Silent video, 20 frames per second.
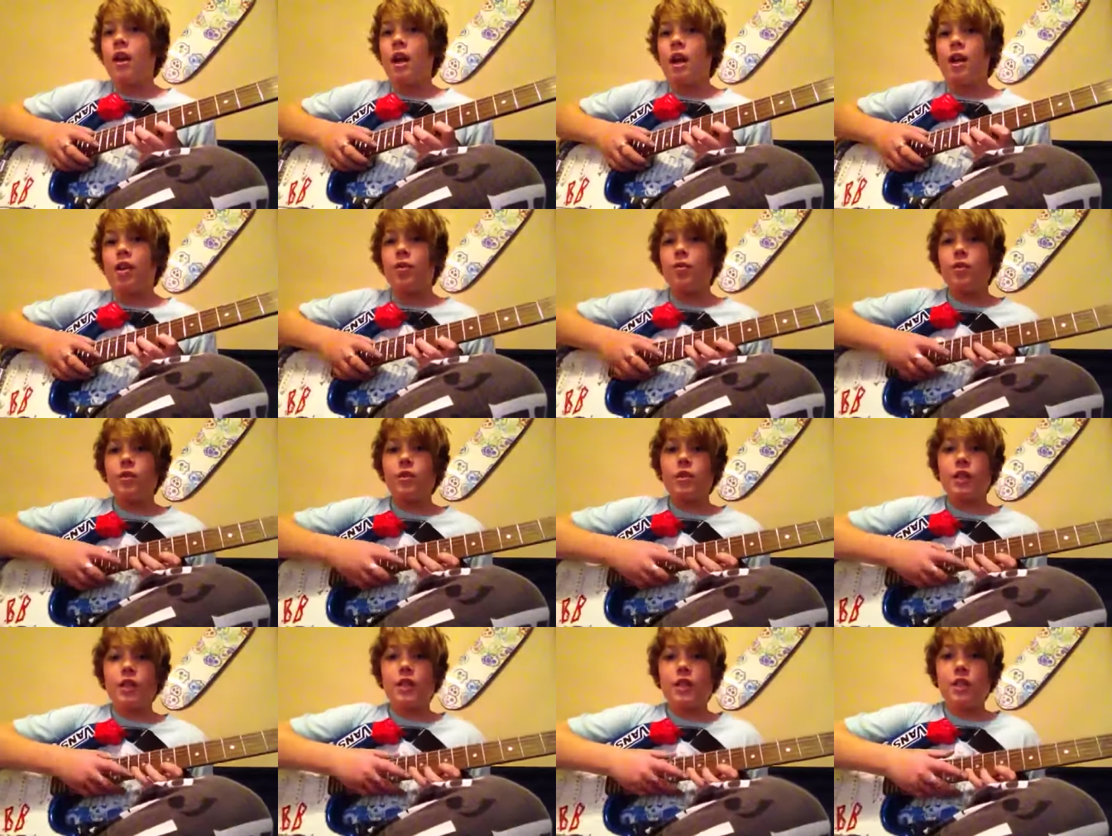And then when
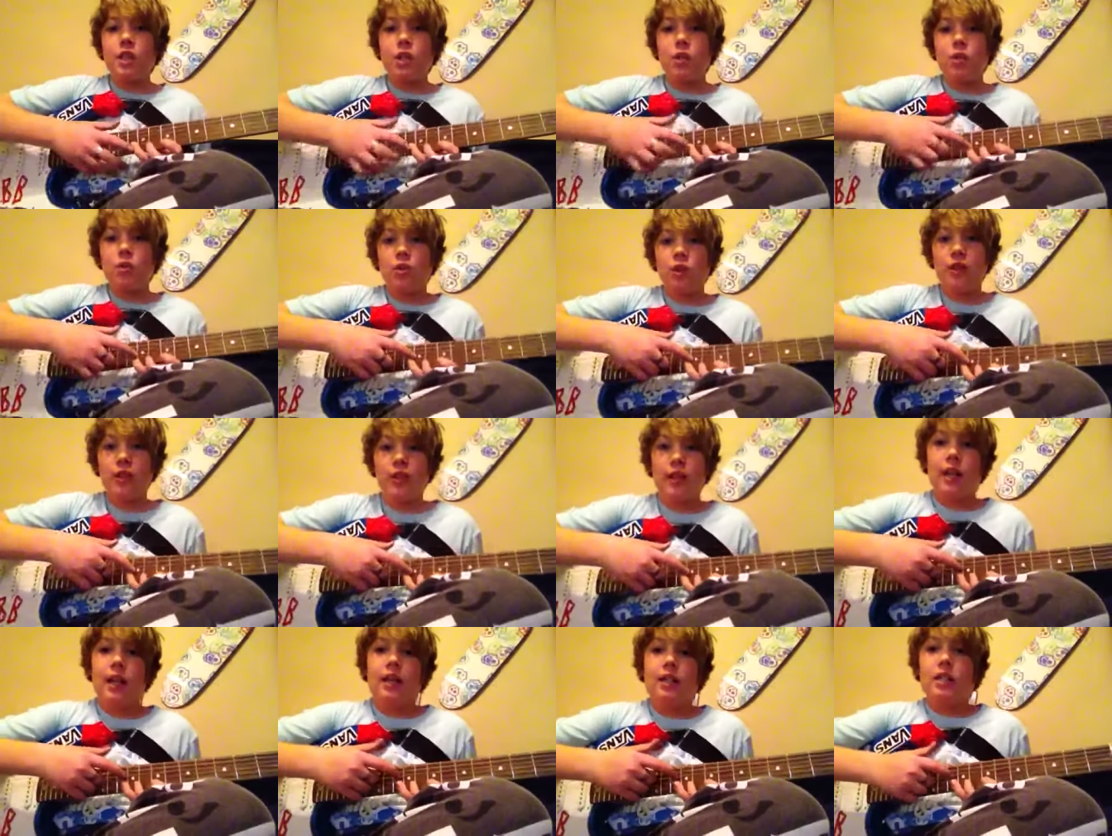you get to
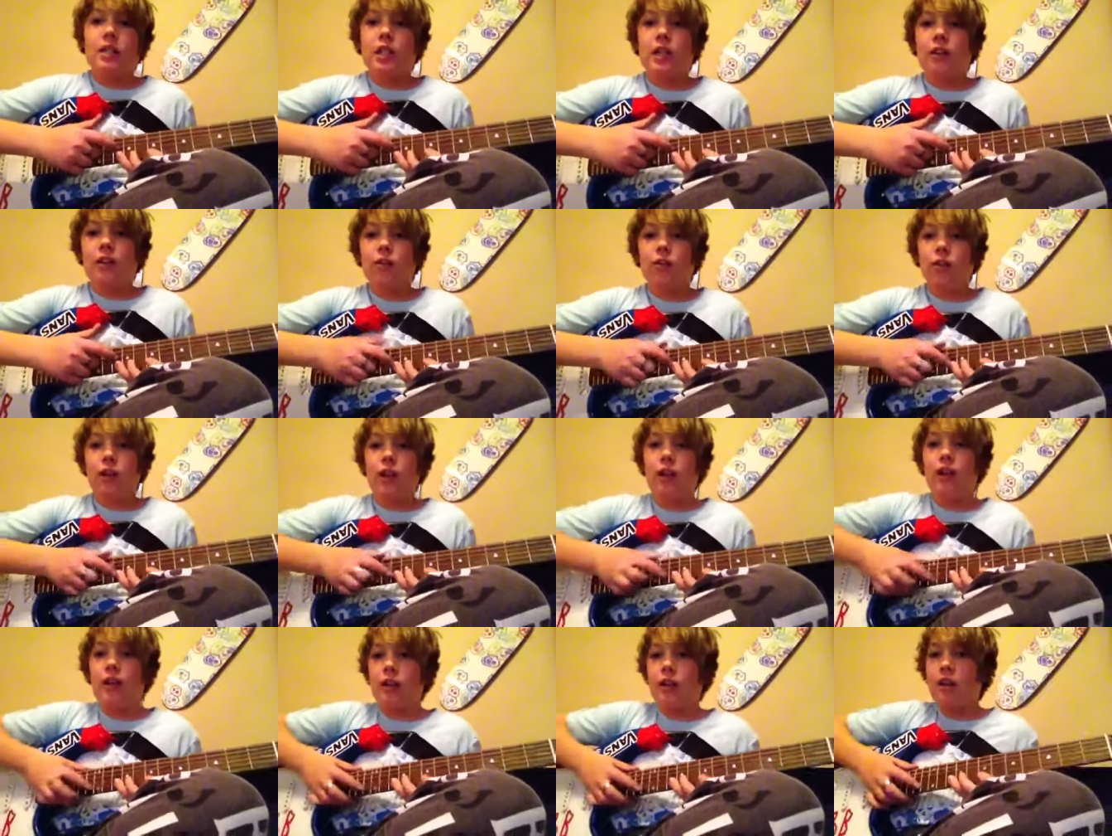the 10th
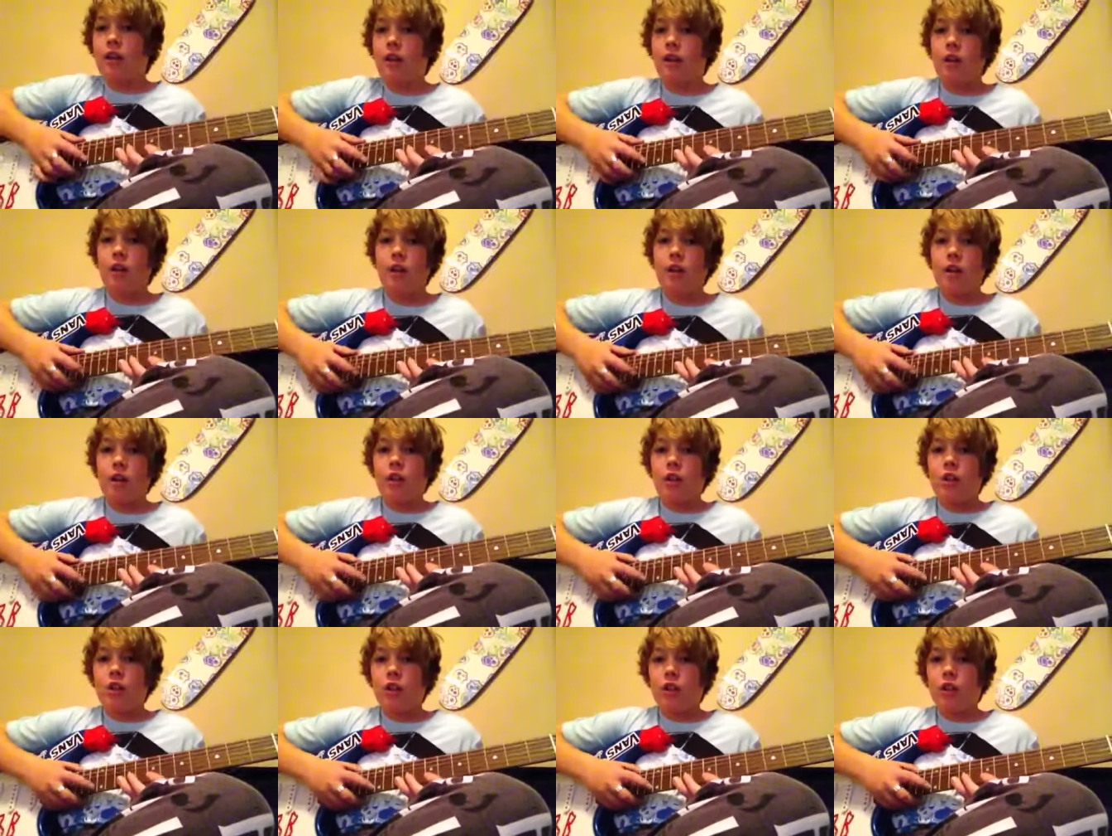
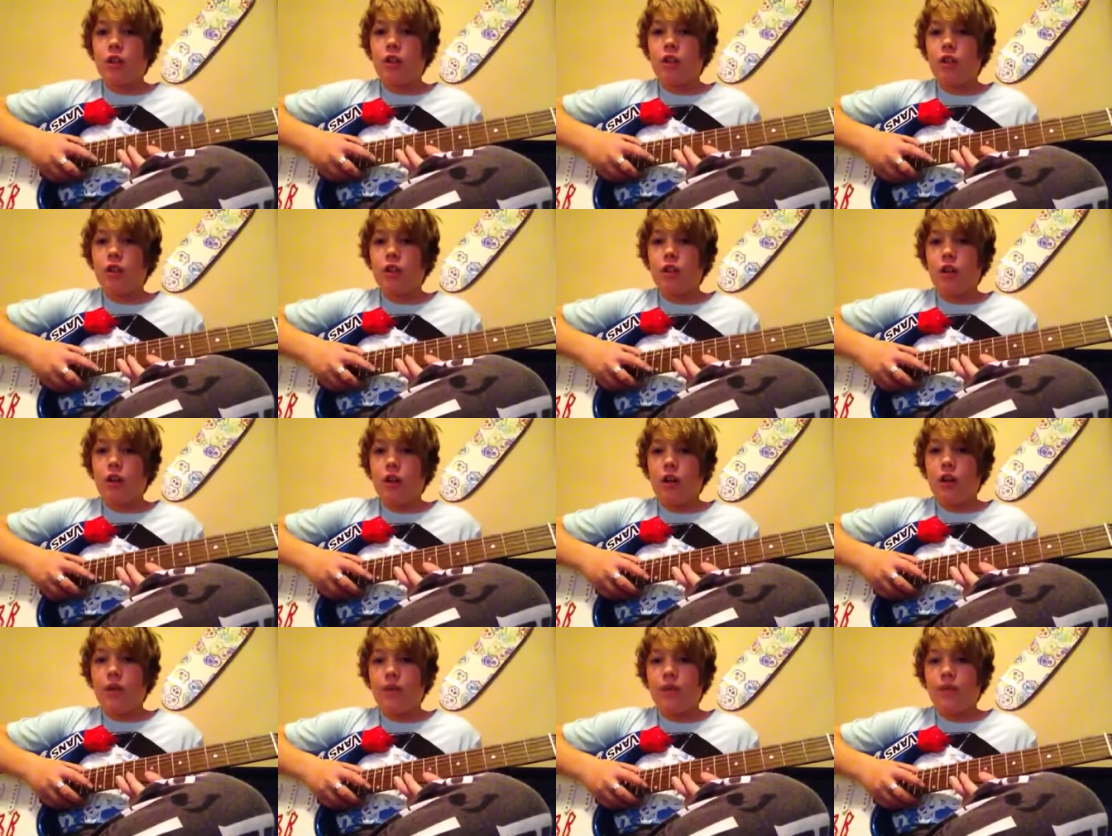fret, you go to the
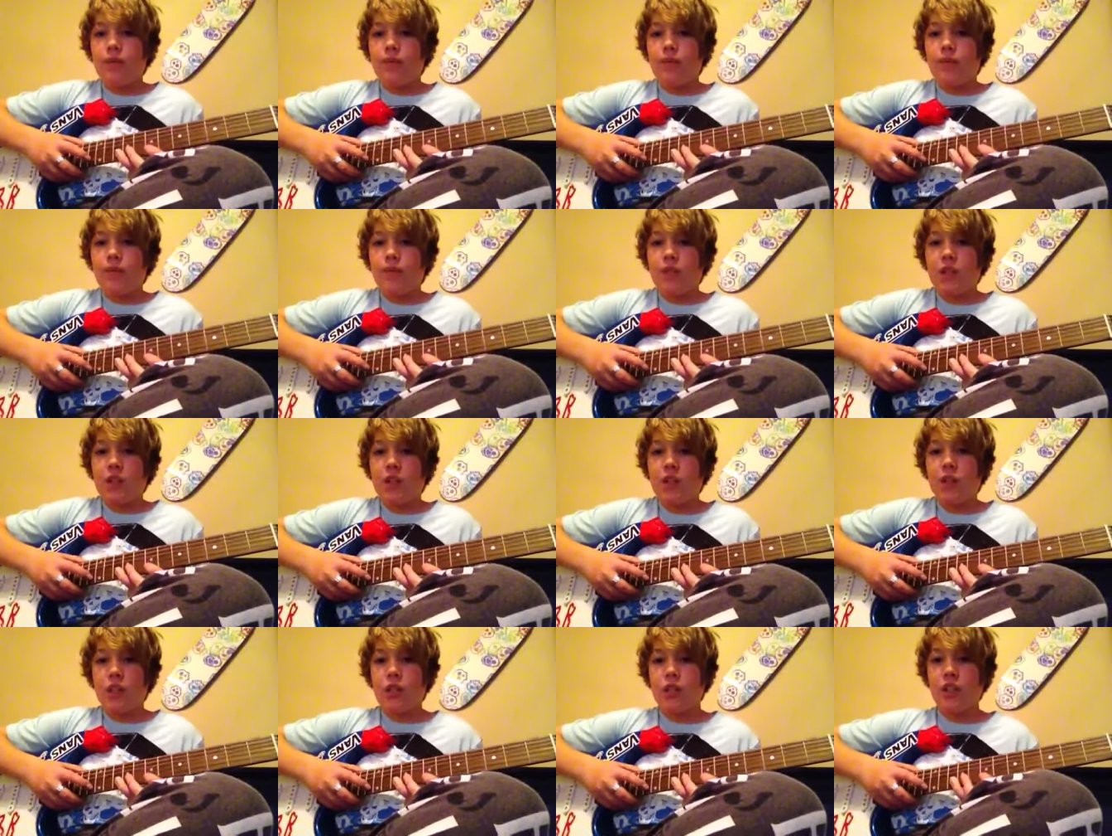um,
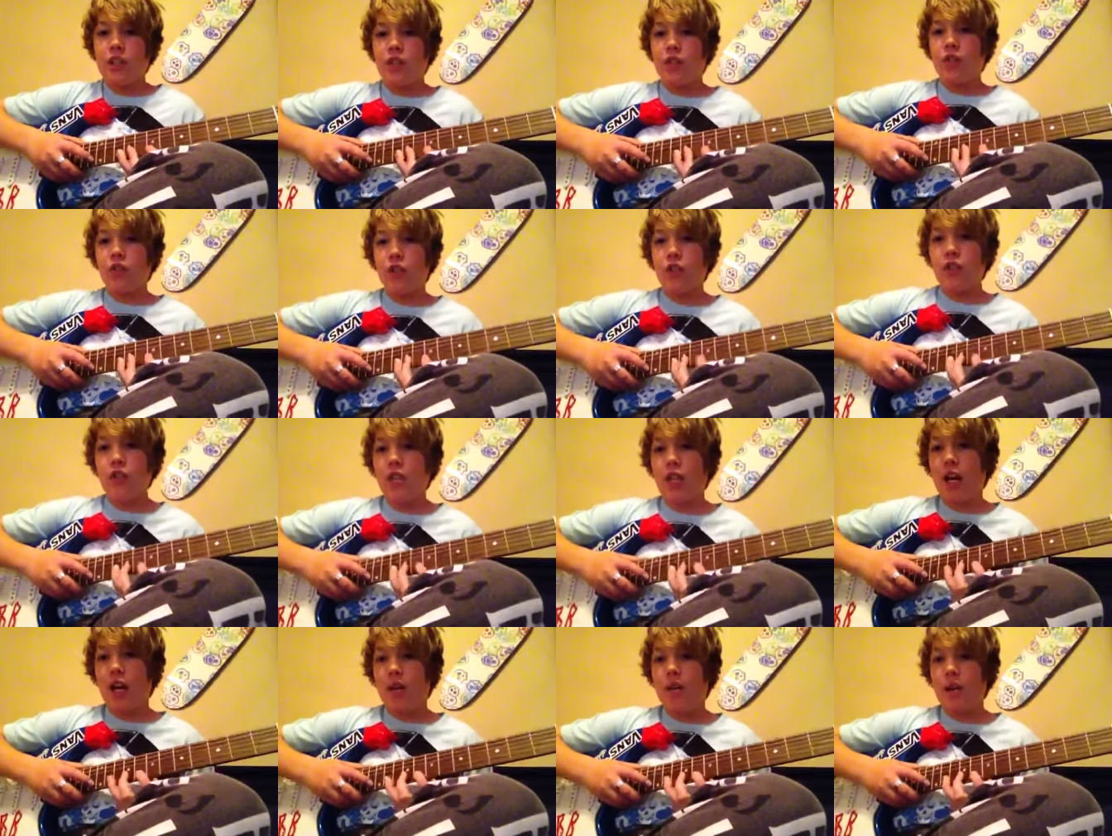13th fret to
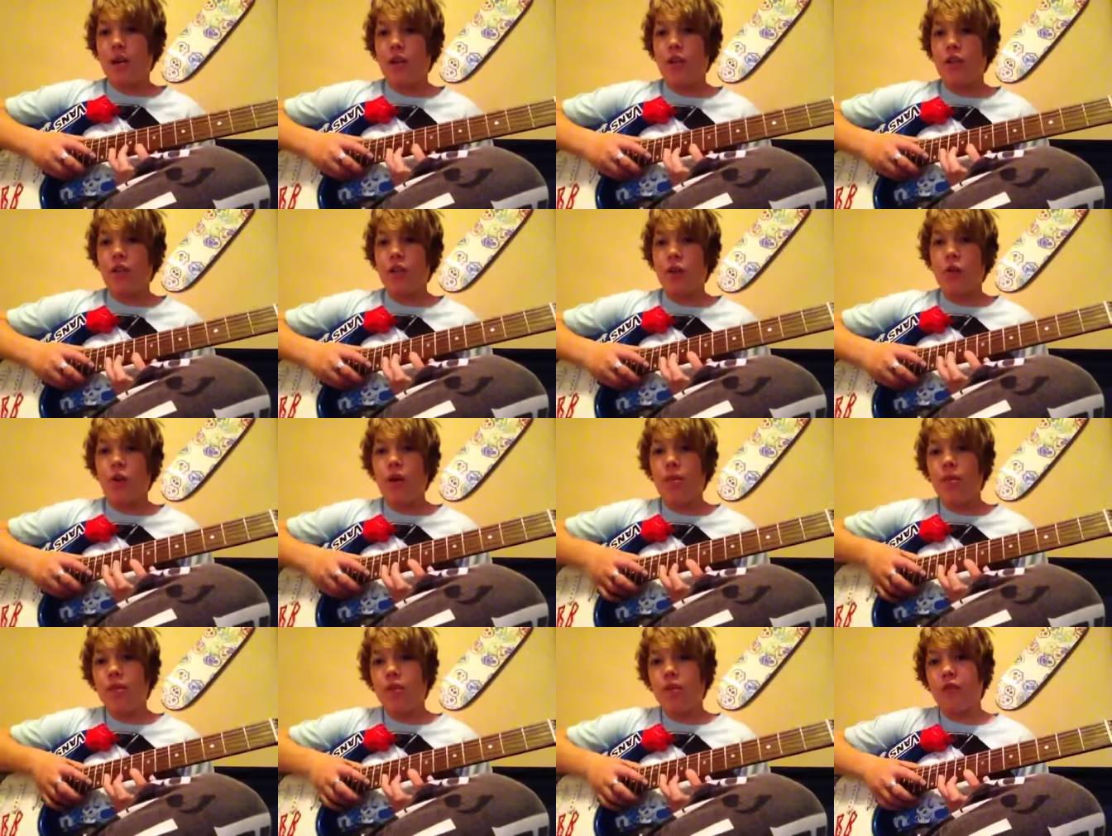tap, and you go
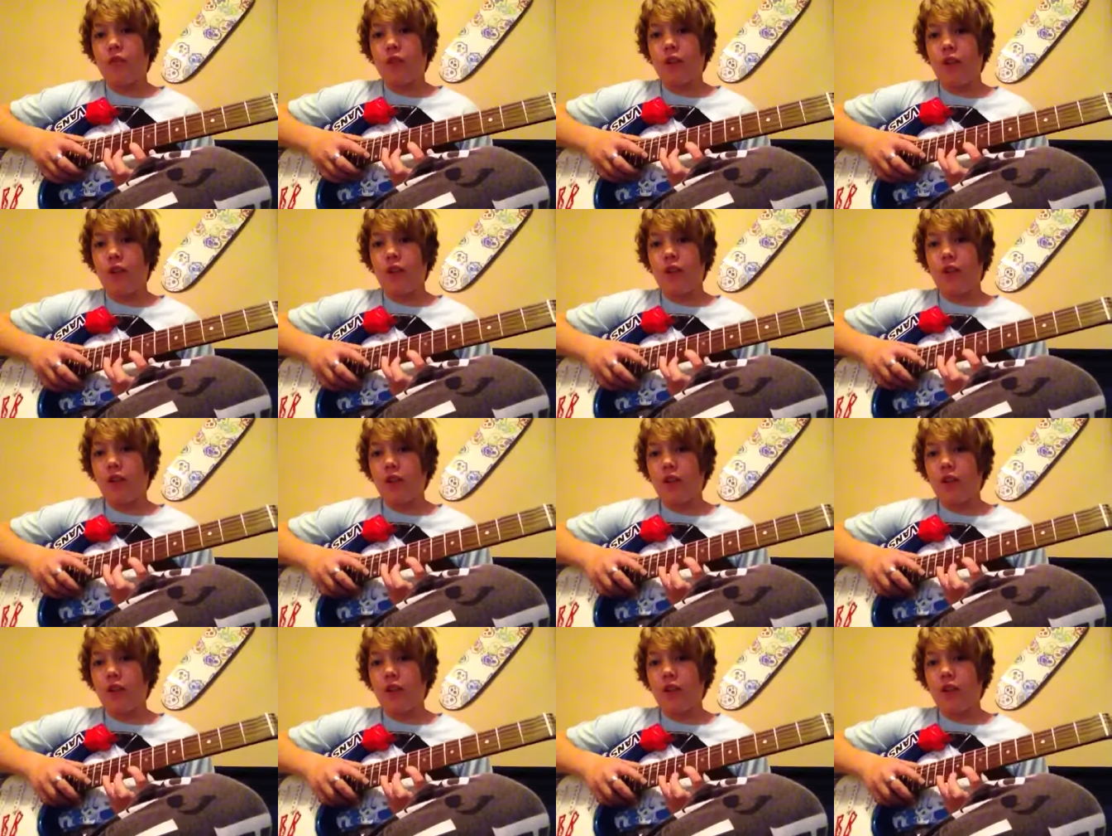up a fret.